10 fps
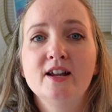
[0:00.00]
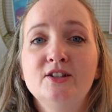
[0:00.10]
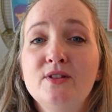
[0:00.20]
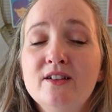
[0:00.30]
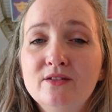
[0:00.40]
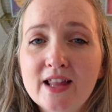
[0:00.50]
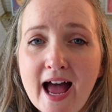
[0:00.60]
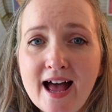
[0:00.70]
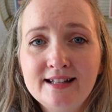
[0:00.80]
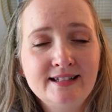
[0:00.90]
All right, so the
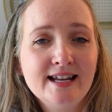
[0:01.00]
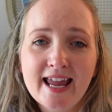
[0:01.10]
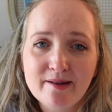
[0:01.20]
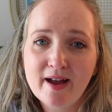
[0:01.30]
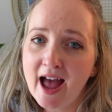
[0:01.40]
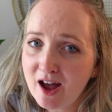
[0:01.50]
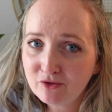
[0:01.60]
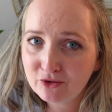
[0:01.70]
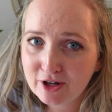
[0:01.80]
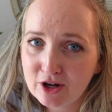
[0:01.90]
last game I have
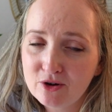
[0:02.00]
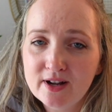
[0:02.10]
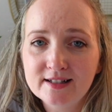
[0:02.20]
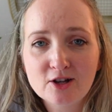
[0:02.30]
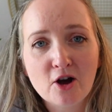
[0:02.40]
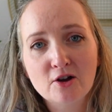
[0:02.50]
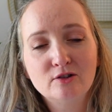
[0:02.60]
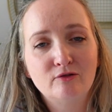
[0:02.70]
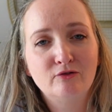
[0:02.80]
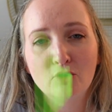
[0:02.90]
for you is
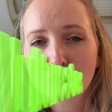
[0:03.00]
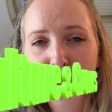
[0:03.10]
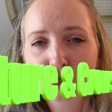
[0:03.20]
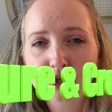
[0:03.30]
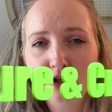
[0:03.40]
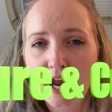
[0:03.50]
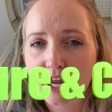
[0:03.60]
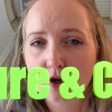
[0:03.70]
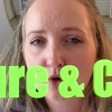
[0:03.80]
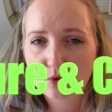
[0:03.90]
called Vulture
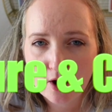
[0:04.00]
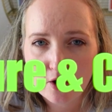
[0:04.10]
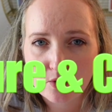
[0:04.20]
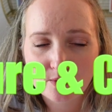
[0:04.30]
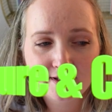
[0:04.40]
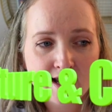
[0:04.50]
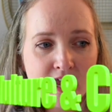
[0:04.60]
and Crows.